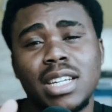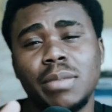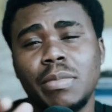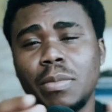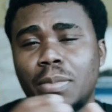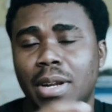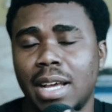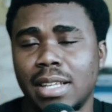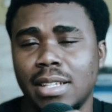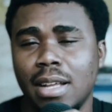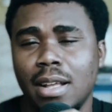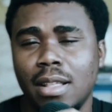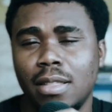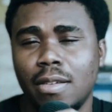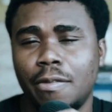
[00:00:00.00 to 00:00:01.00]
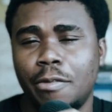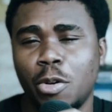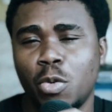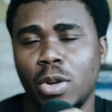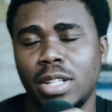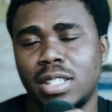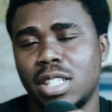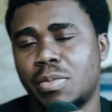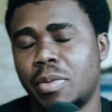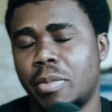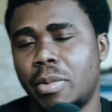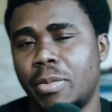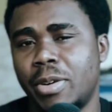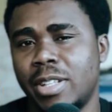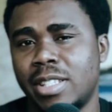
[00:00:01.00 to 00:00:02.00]
the name implies, the frequentist
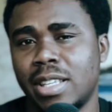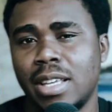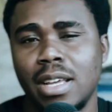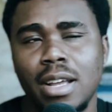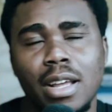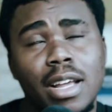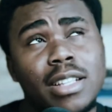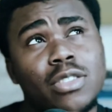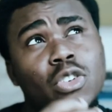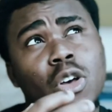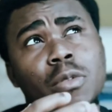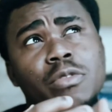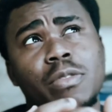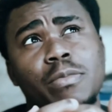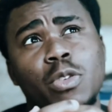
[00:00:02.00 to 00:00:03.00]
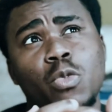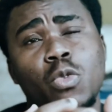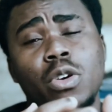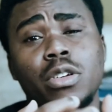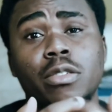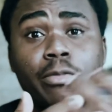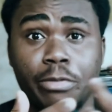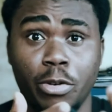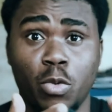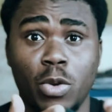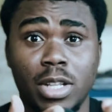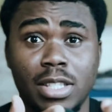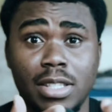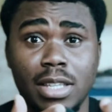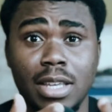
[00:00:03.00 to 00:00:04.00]
probability. It comes from the word
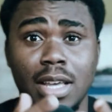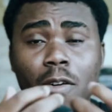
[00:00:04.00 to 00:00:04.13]
frequency.